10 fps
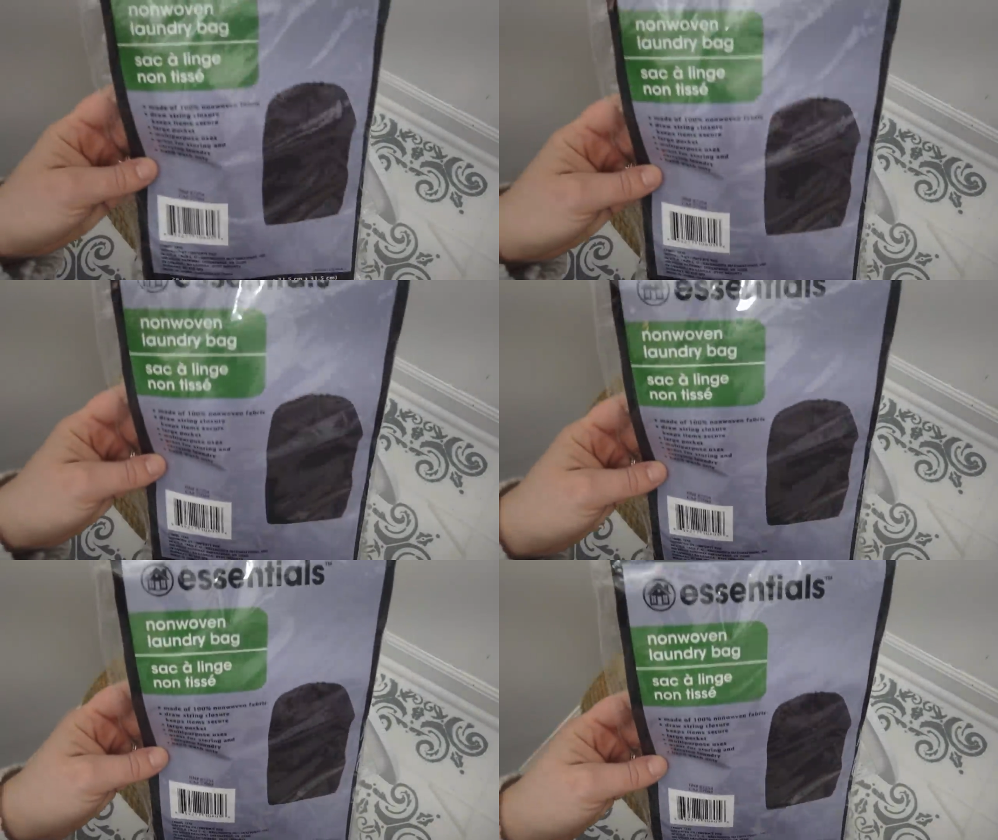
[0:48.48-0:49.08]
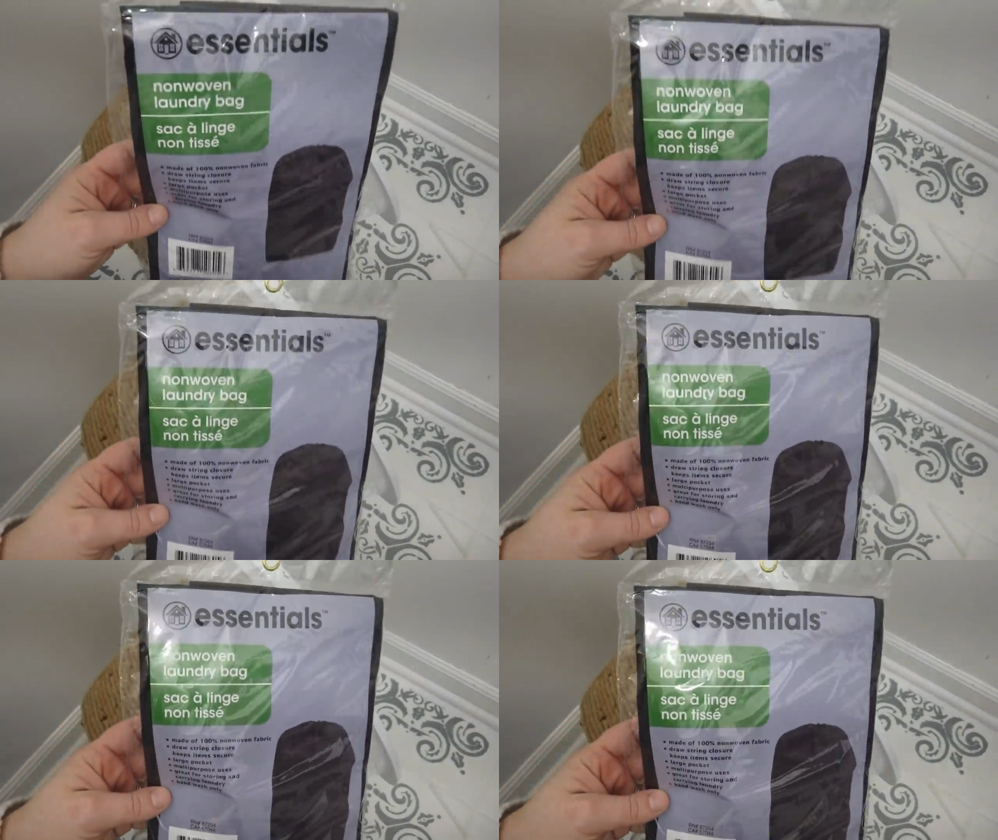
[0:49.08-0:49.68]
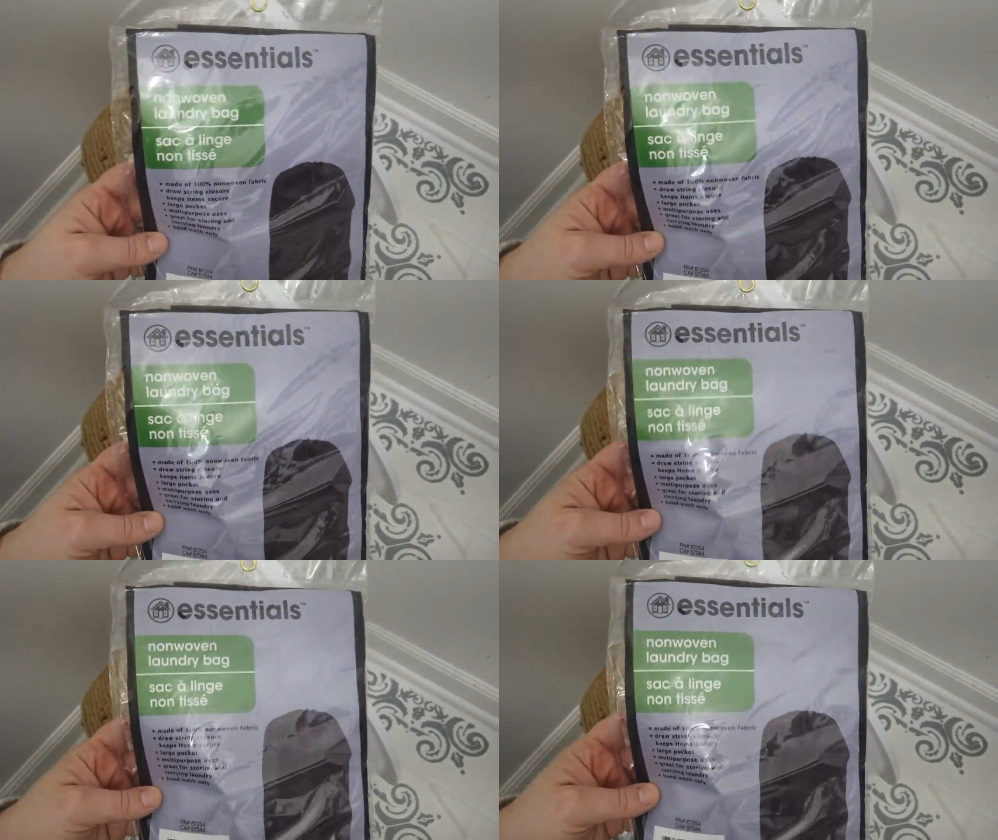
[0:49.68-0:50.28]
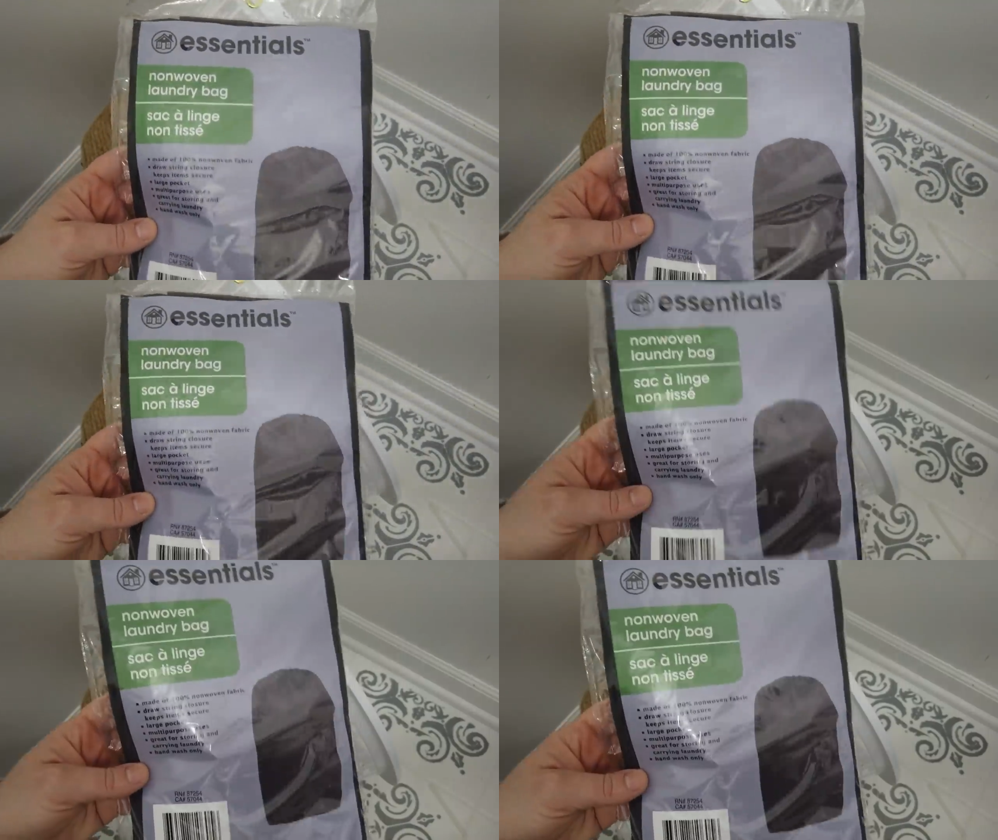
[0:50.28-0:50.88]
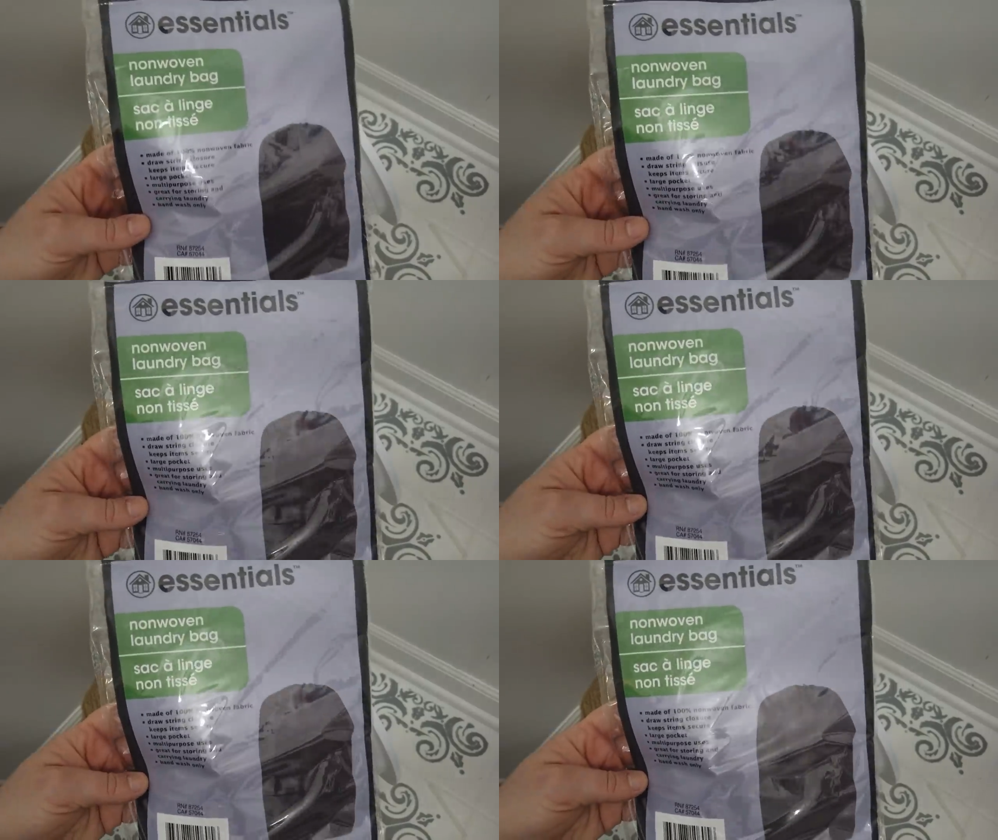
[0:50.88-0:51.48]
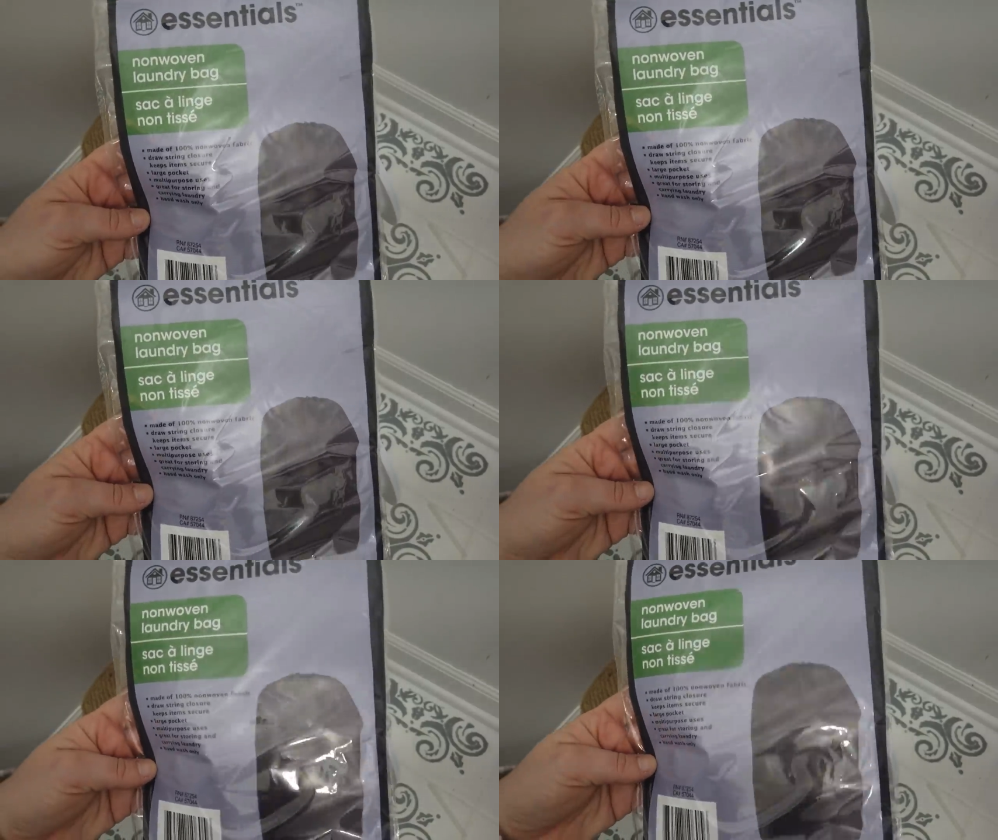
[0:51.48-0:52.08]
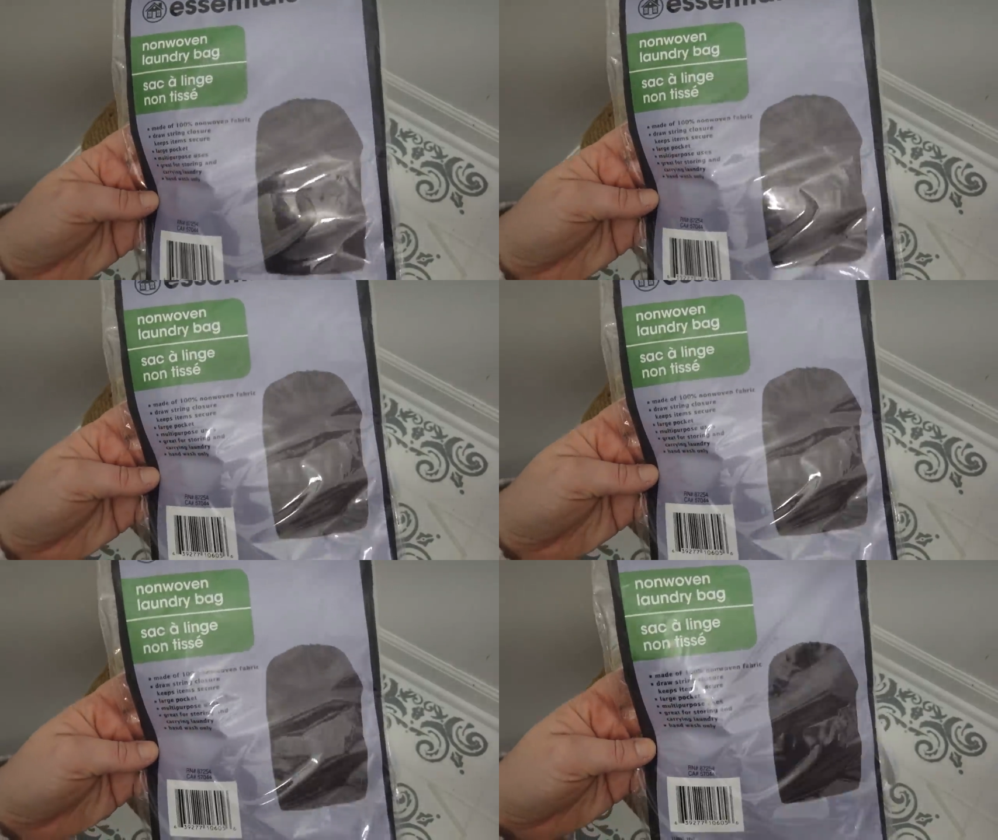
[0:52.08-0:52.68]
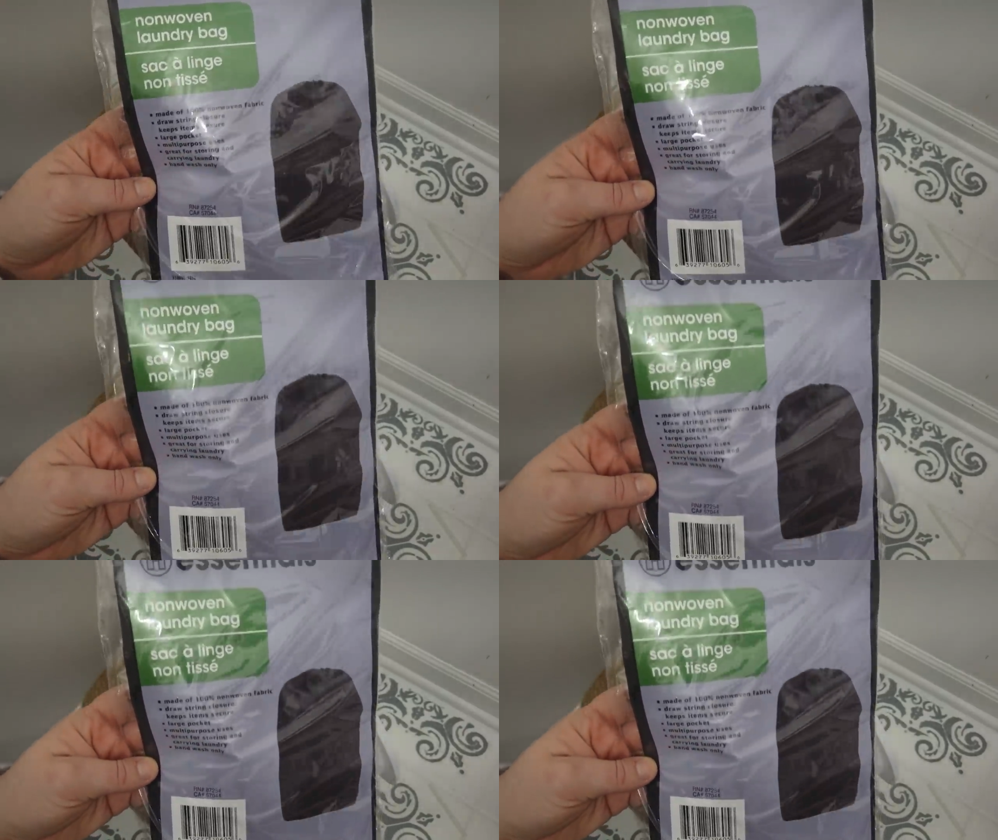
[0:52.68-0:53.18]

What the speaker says: Nobody's mouth can be seen.